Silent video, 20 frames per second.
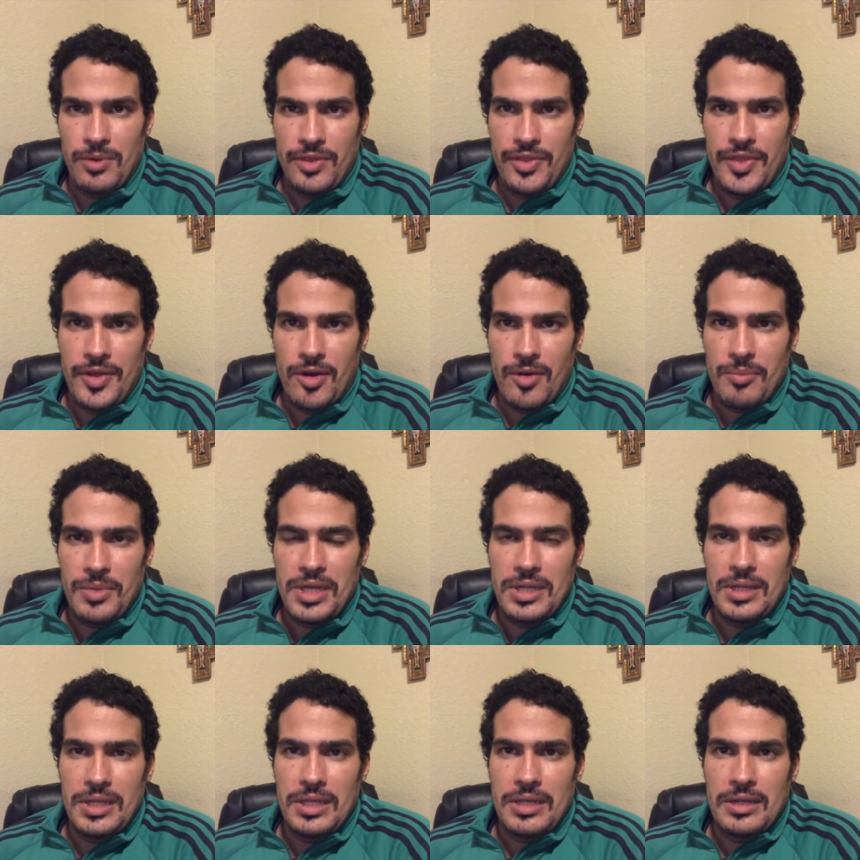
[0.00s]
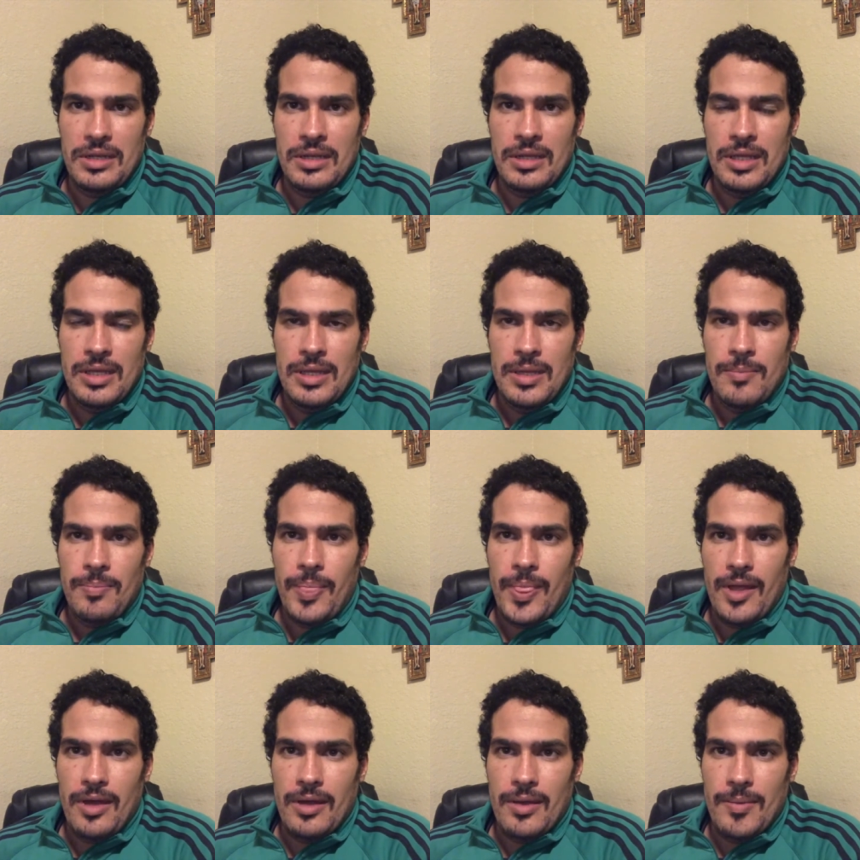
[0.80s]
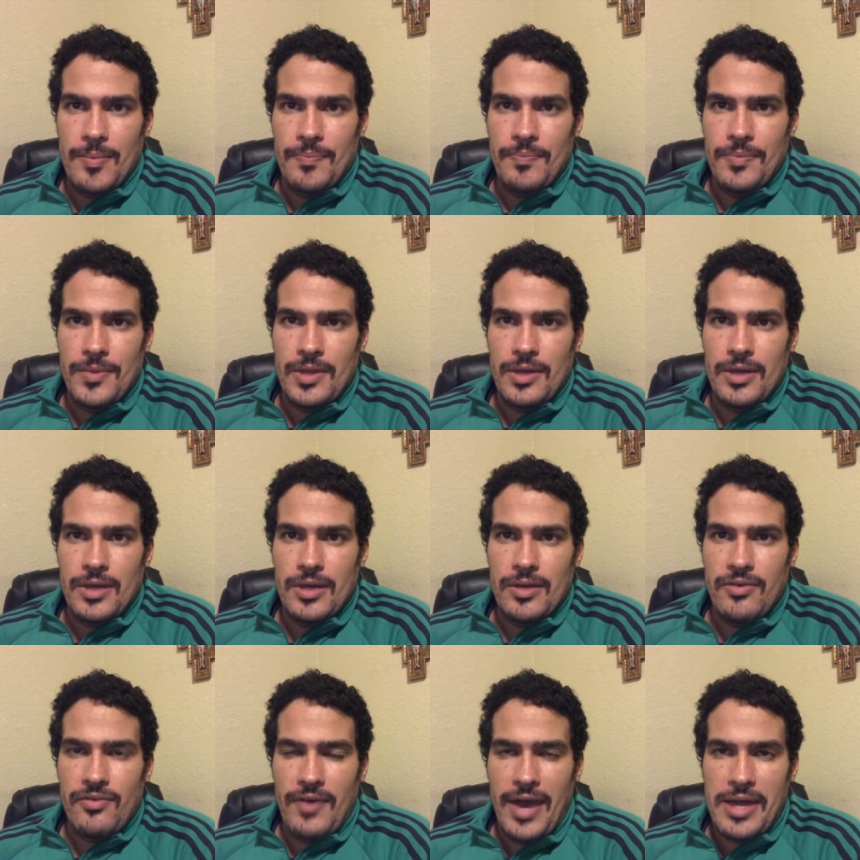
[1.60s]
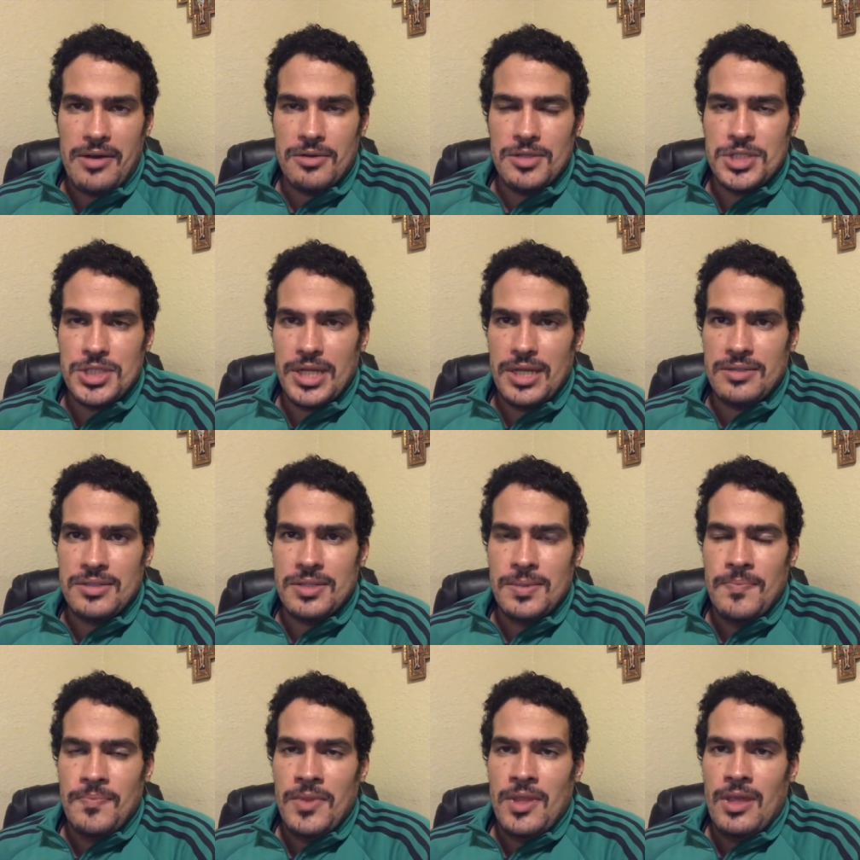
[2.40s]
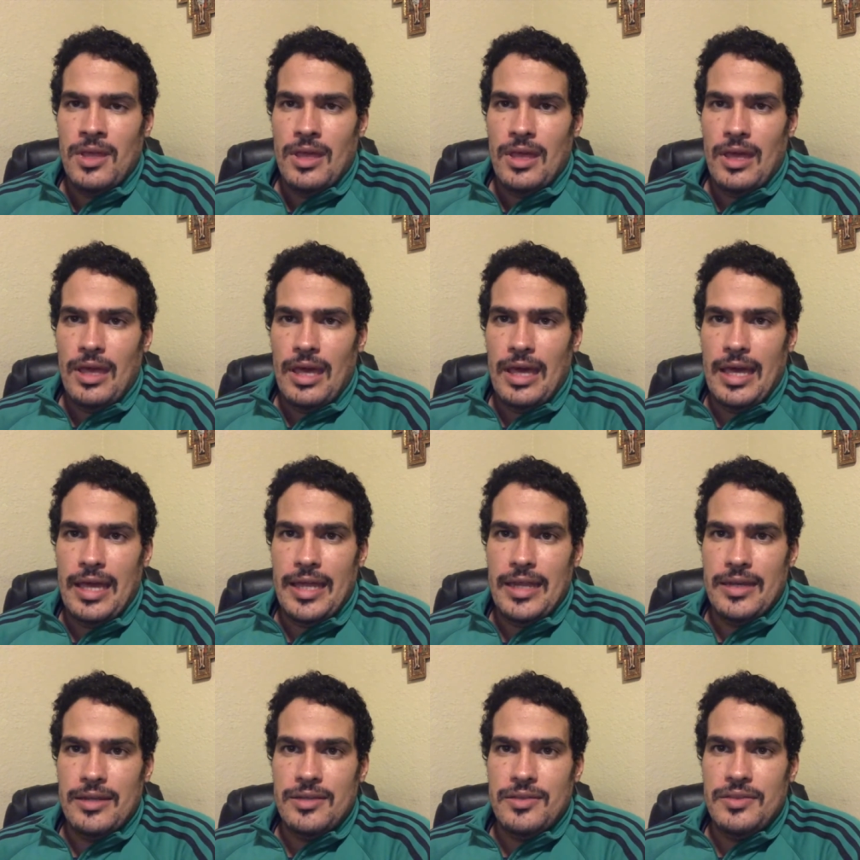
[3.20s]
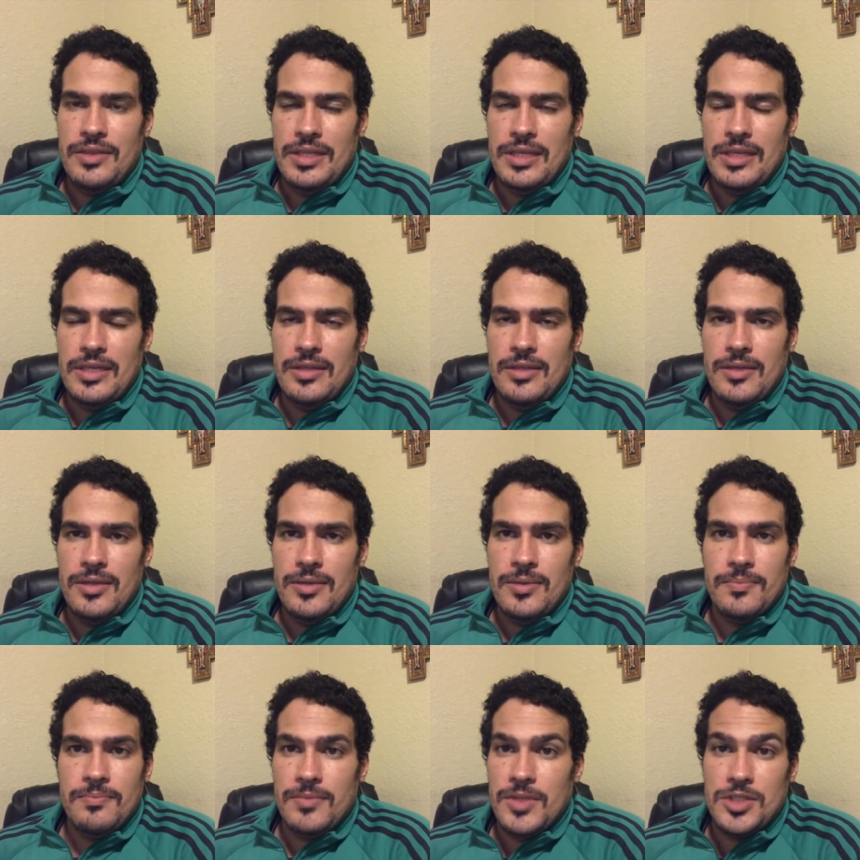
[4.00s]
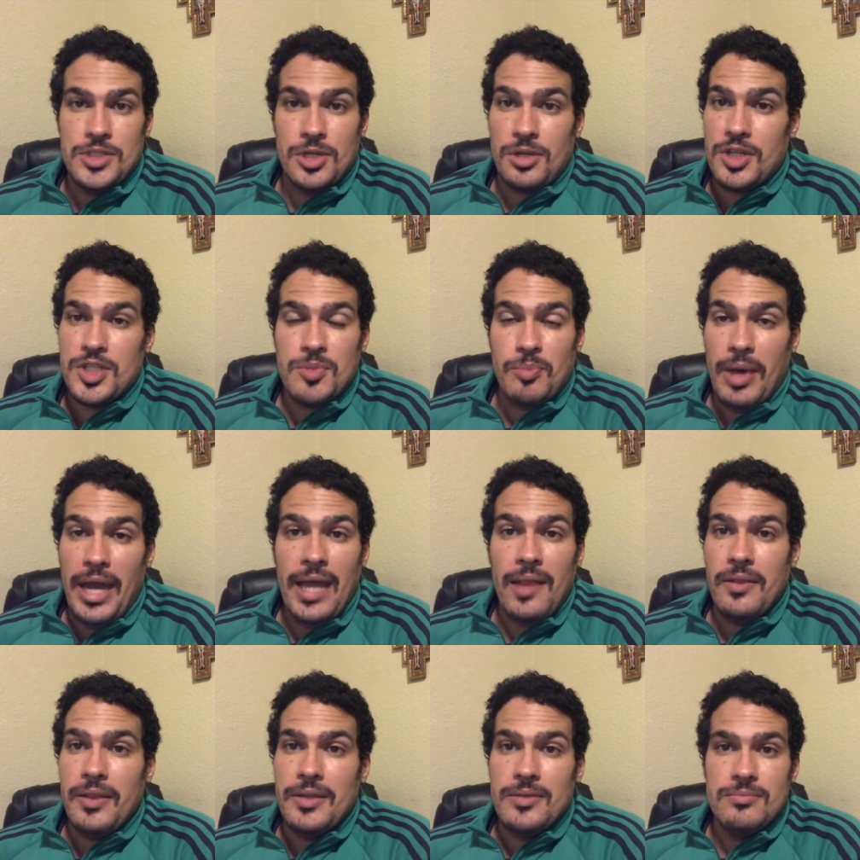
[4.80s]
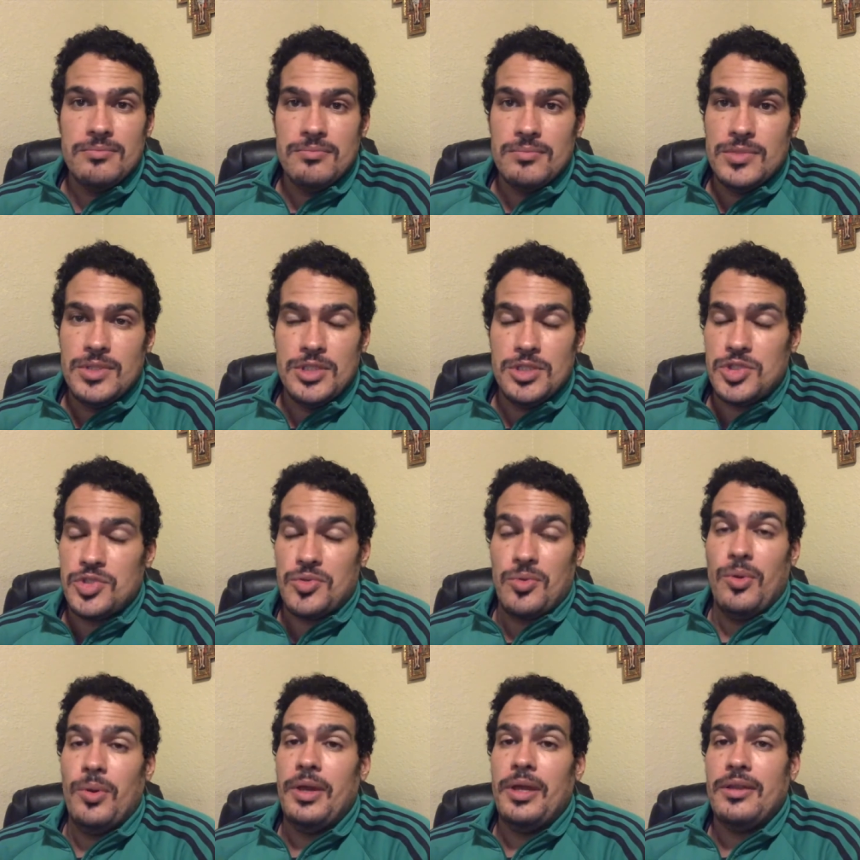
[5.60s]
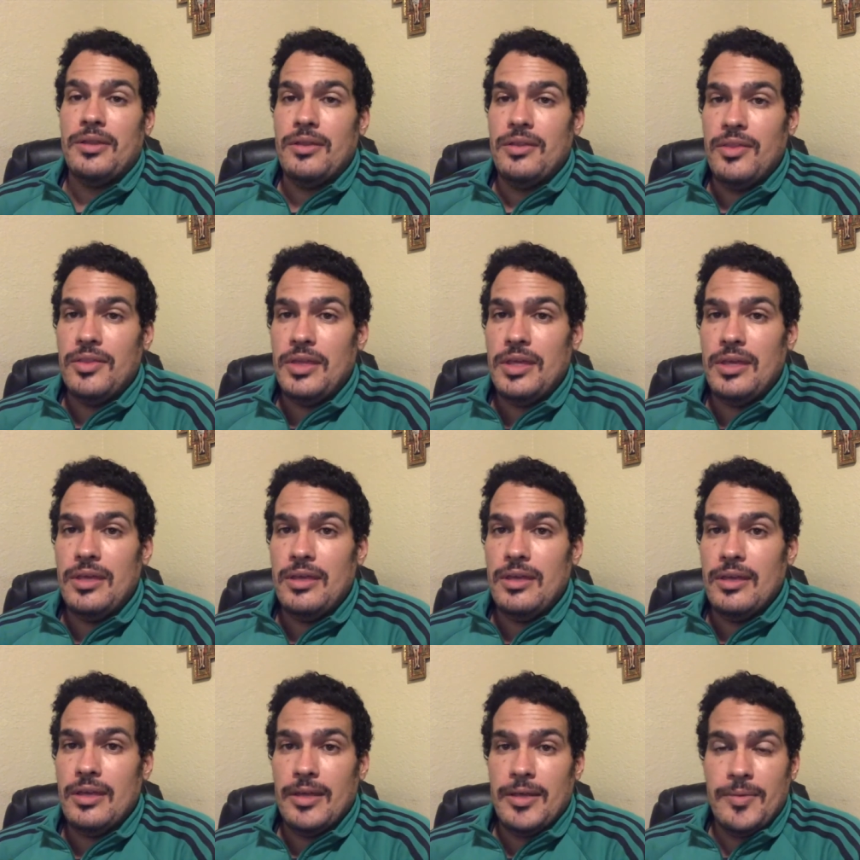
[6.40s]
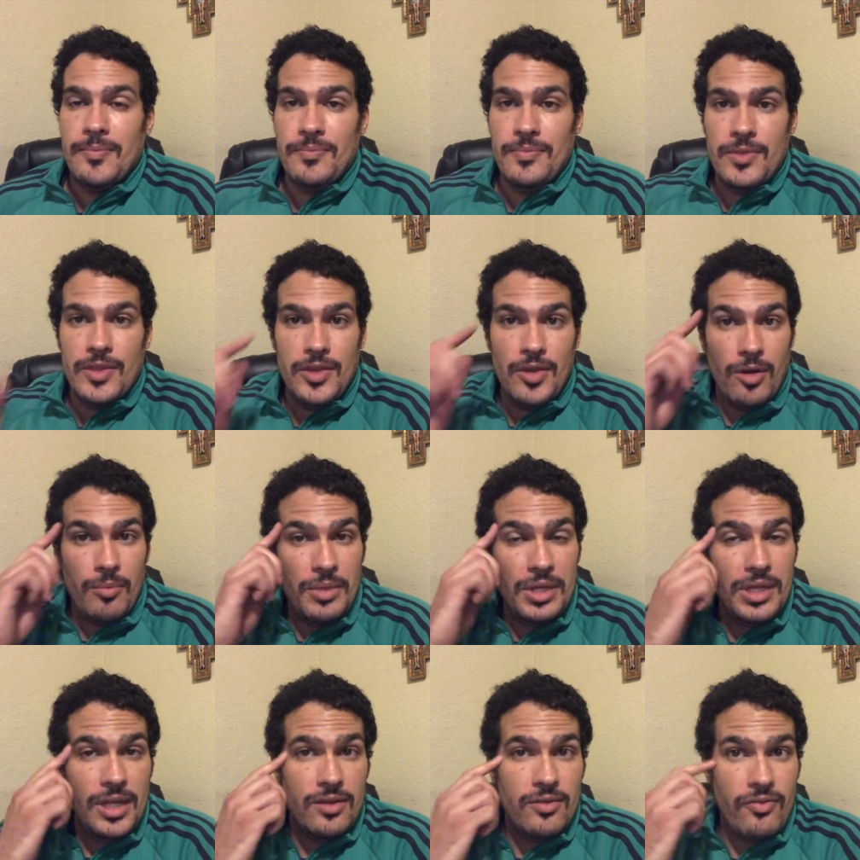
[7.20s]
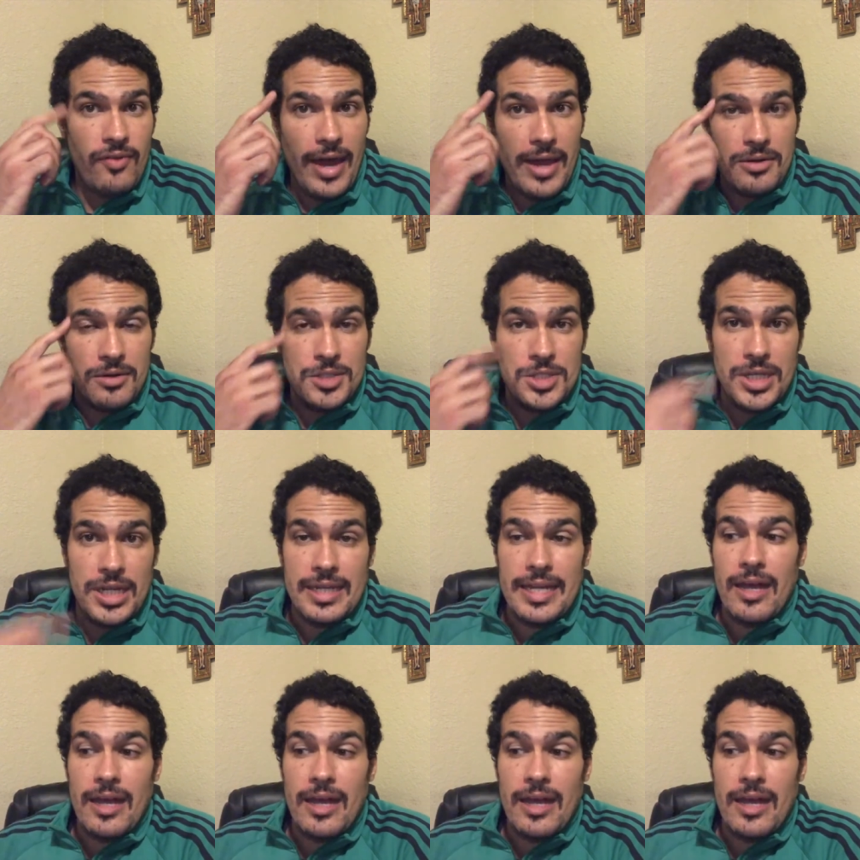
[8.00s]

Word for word: with the Armenian um, uh, fighter jet, and the, the Turkish pilot destroyed the, um, the Armenian fighter jet.